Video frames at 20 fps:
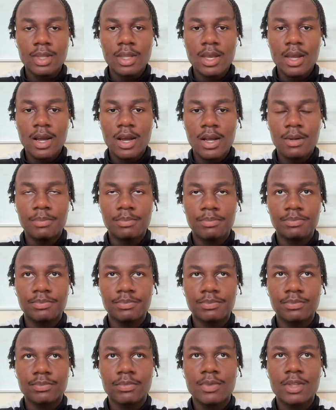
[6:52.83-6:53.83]

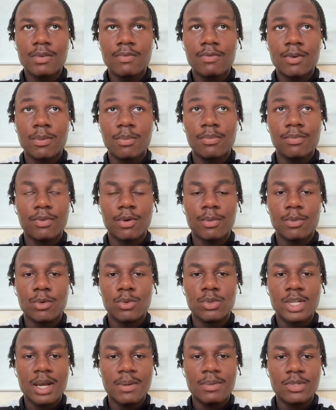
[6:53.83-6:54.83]
from
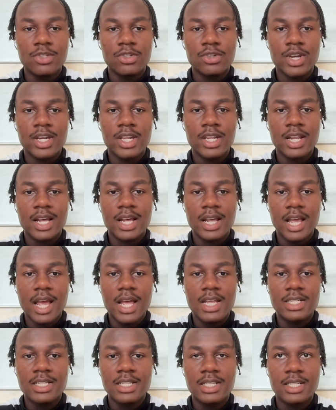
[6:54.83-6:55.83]
all types of training
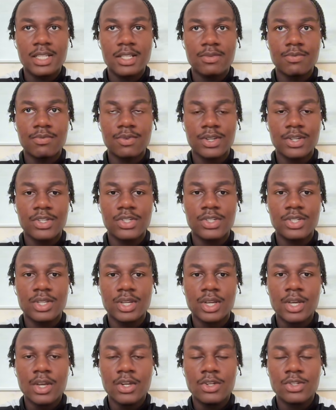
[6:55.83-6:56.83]
as the season finished,
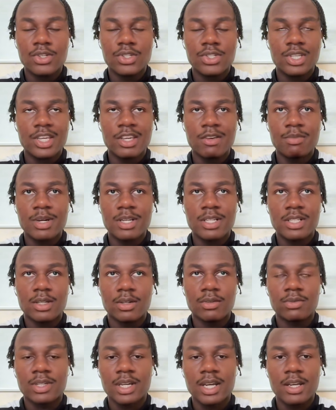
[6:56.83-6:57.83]
just to give
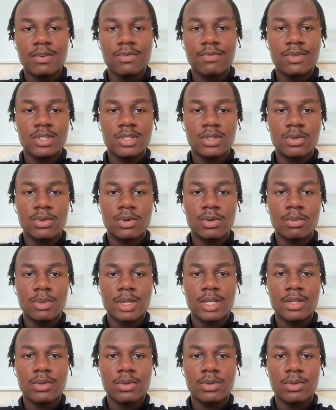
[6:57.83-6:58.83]
myself like a physical and
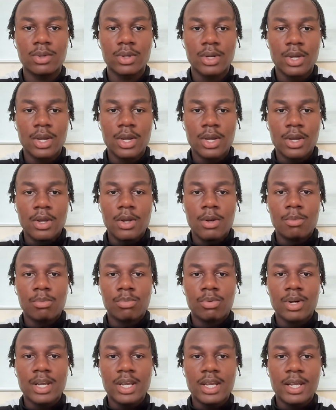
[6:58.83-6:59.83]
mental
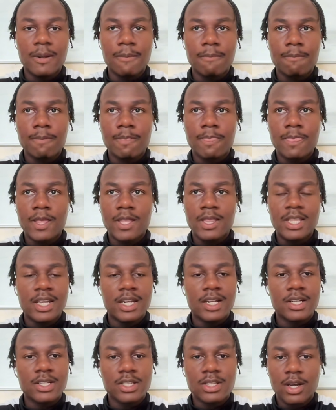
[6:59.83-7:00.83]
break. And
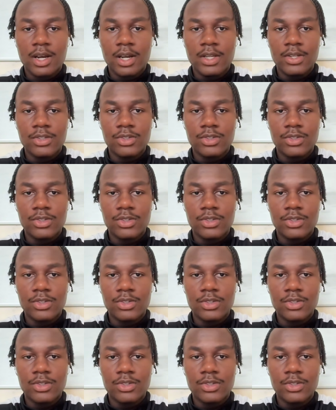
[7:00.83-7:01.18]
then I started